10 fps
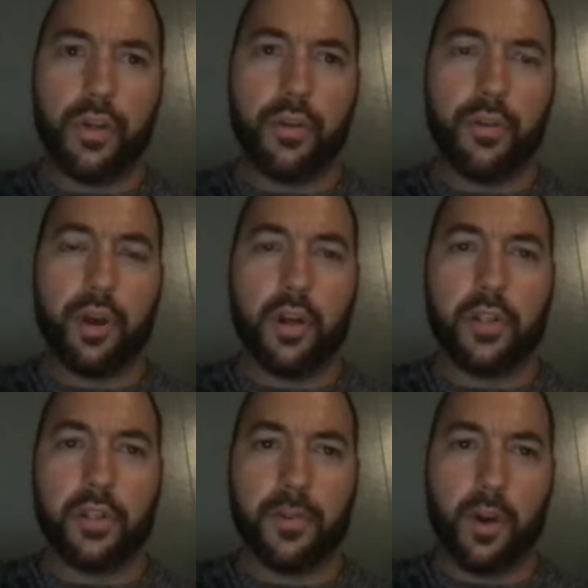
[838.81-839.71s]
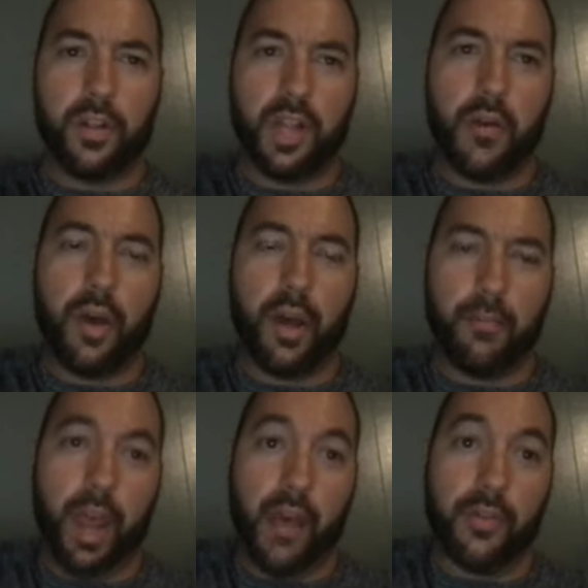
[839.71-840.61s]
are your thoughts as far as now ha-
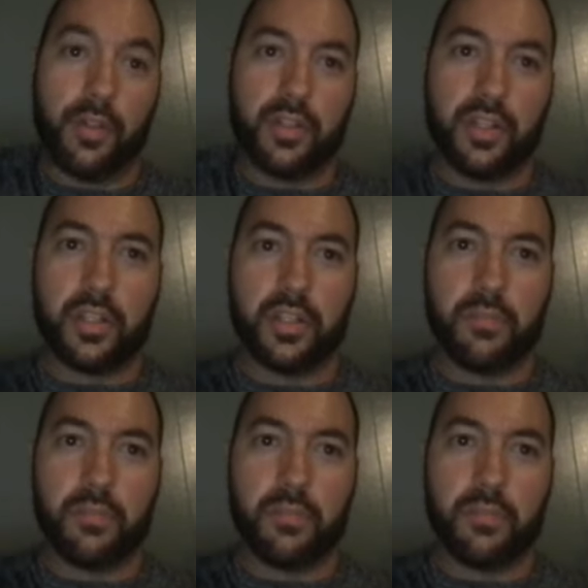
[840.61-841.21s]
having six